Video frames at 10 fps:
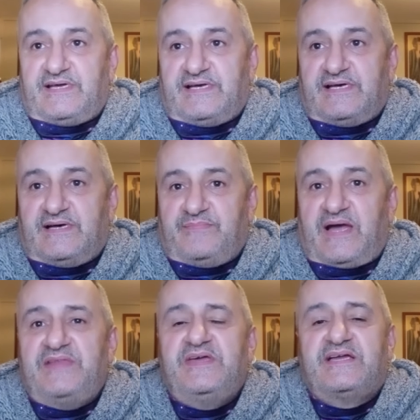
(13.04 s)
um,
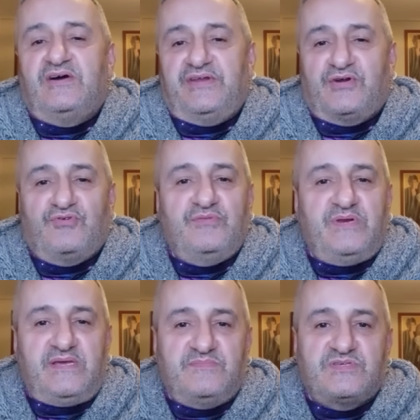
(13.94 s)
and they're kind of
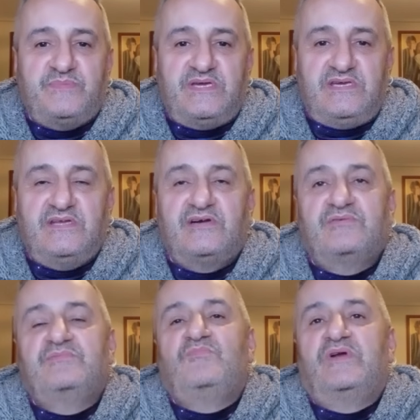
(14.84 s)
grooming him to be, you
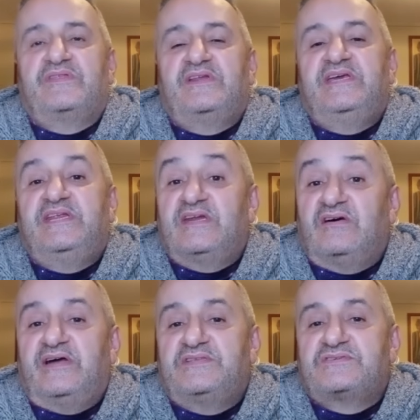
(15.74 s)
know, one of the leading
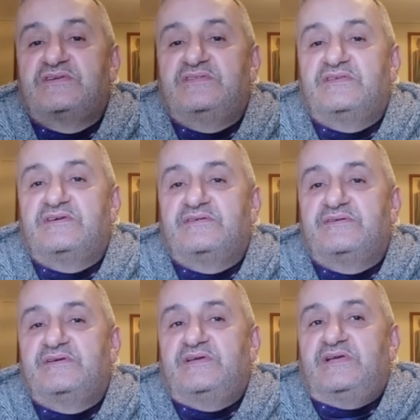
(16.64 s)
lights in the
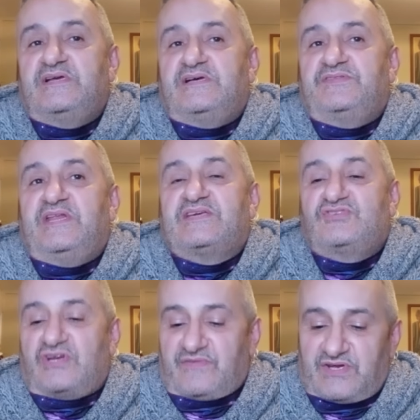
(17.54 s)
the next
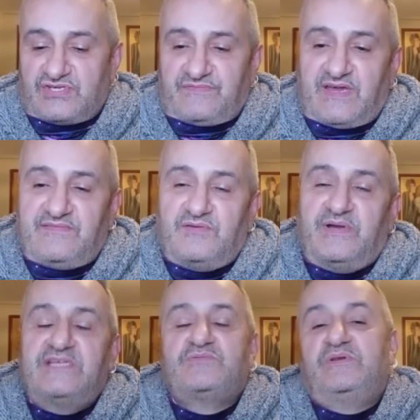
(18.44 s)
generation of
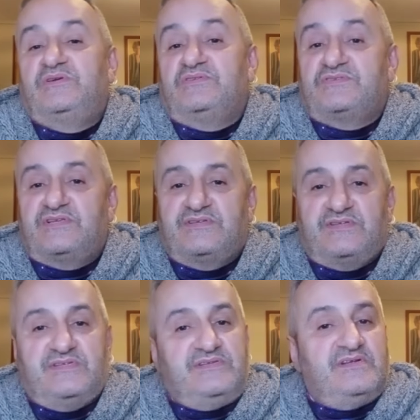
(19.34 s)
heavyweights. When you consider
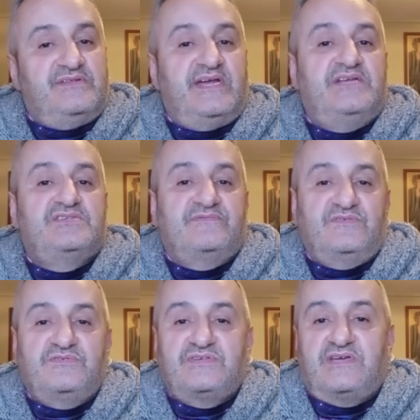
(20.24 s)
that, you know, the age of
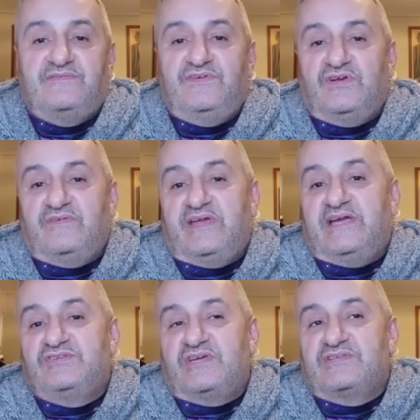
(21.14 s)
Usyk, Fury,
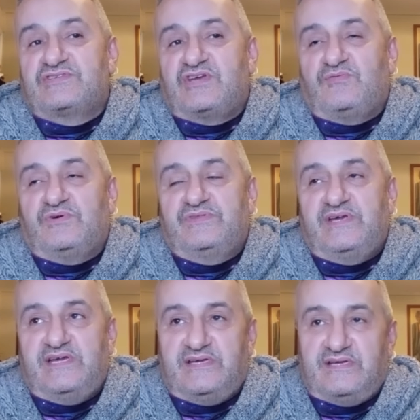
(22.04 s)
AJ, and so on,
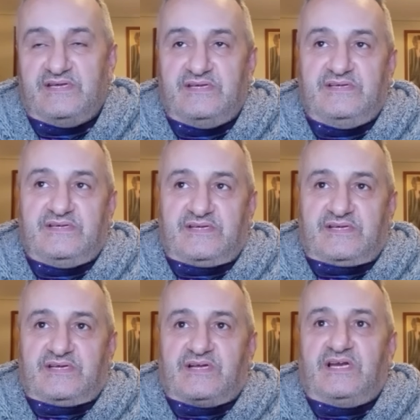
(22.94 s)
they're
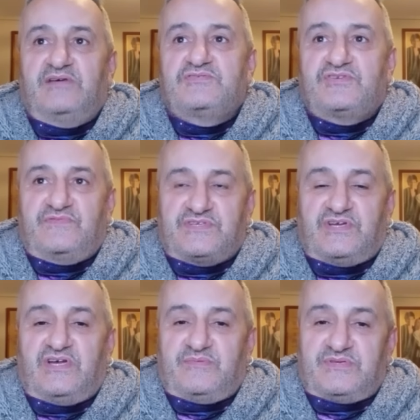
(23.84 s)
close to
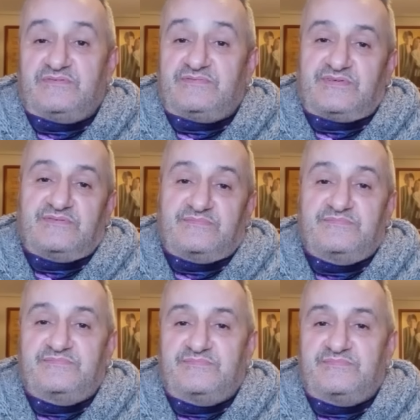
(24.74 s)
retirement than